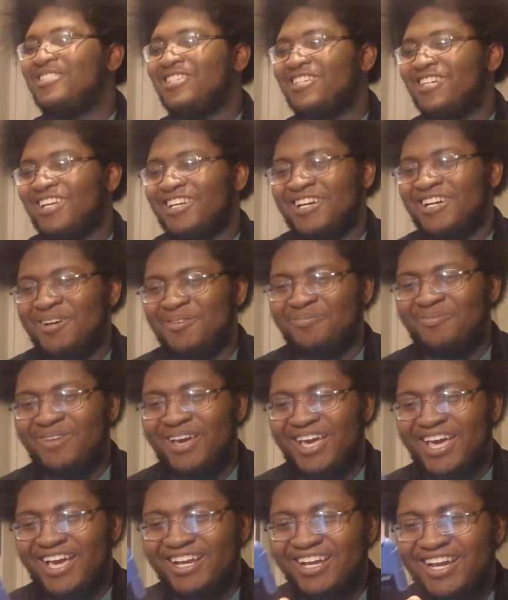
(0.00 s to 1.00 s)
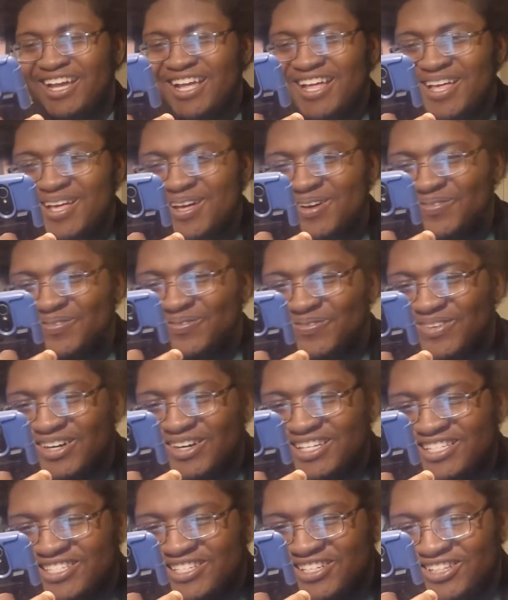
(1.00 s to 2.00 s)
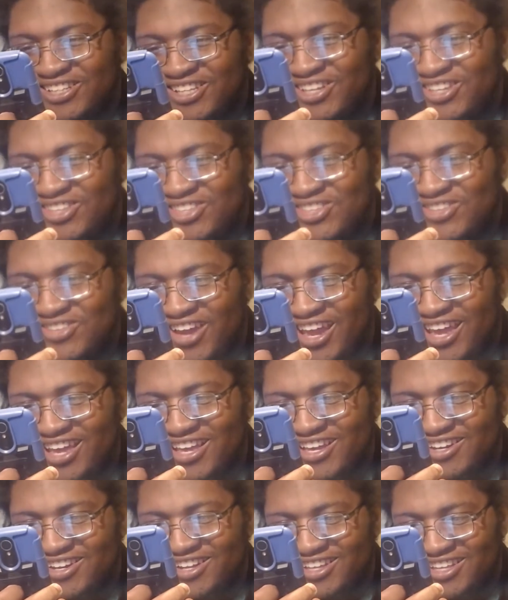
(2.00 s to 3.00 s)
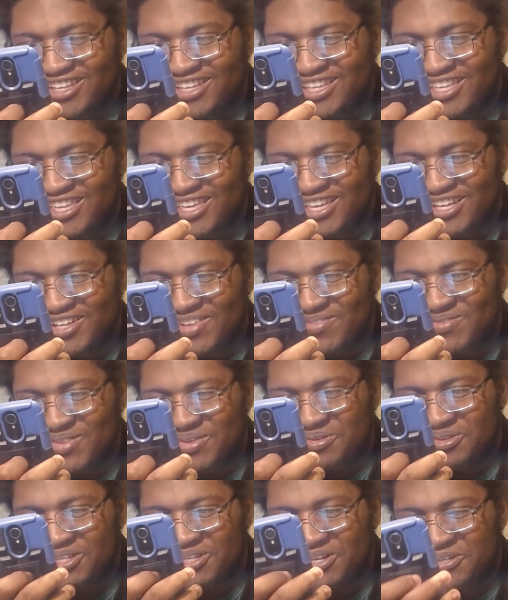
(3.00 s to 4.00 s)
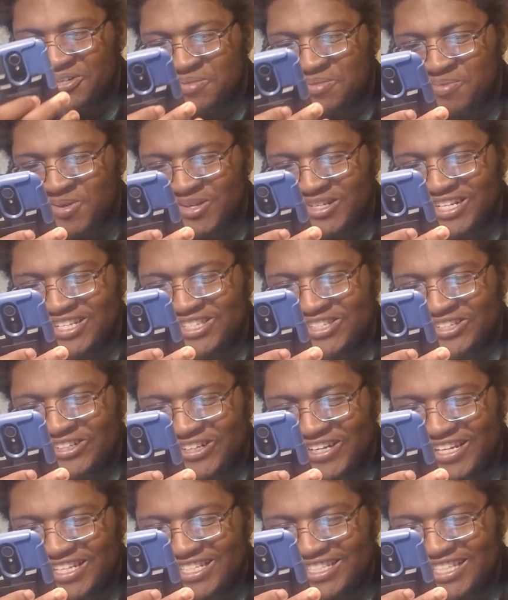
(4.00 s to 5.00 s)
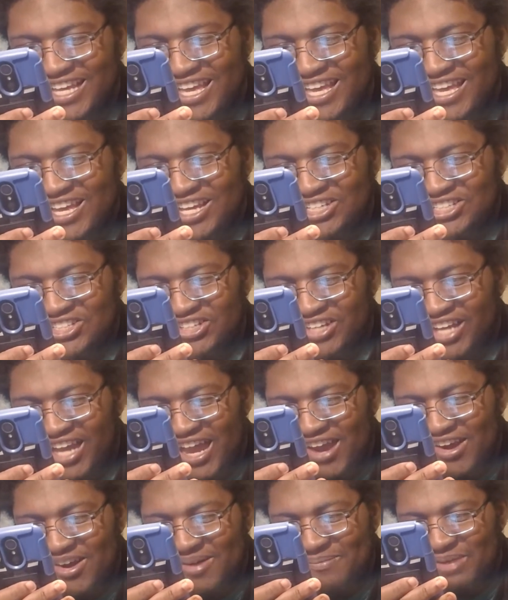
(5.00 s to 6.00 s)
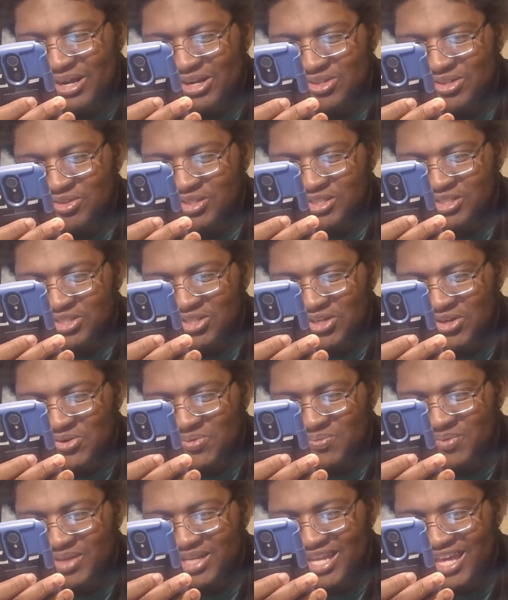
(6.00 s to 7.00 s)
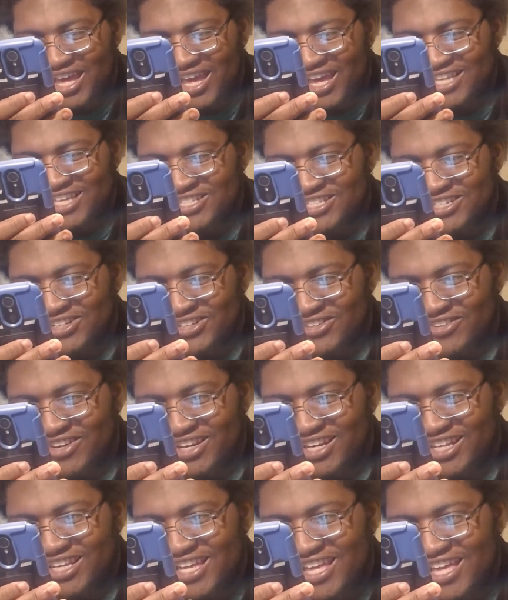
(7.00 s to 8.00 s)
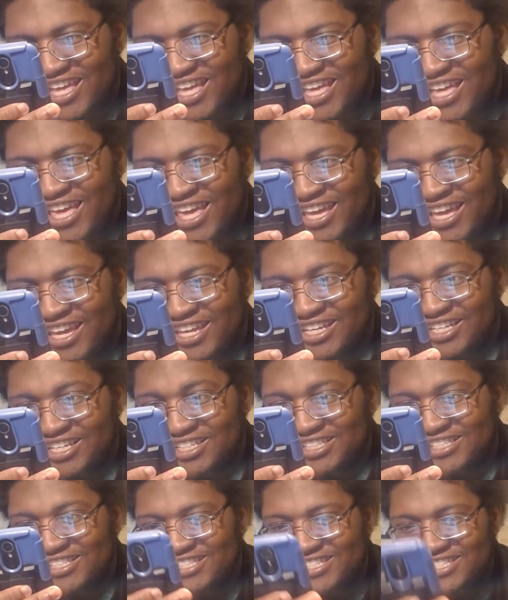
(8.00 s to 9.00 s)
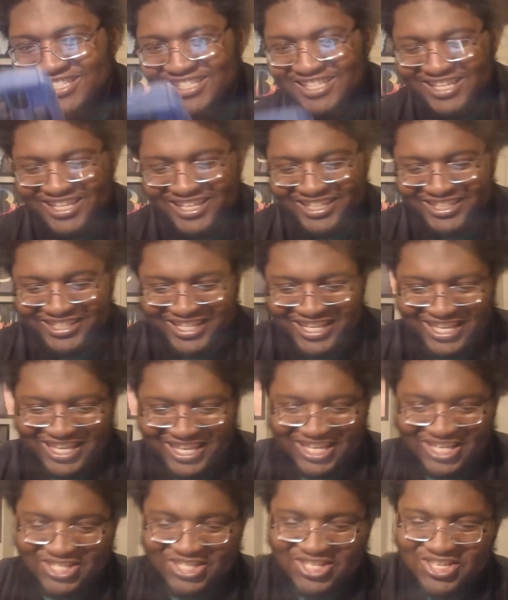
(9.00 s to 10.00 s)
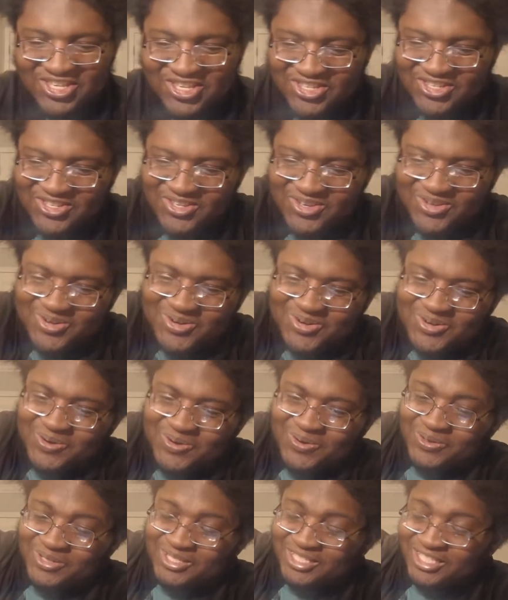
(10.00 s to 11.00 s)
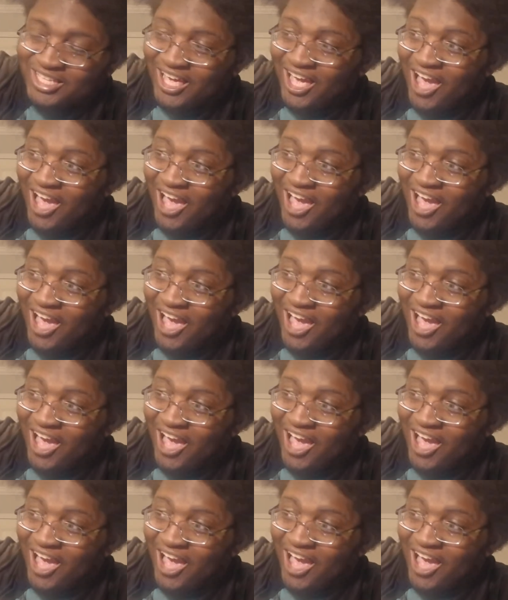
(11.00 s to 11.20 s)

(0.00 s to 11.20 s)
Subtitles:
going to come back. Muscular, you ain't going to kill me with those puny toys. So how about you show me the exit already? And jeez, he is huge.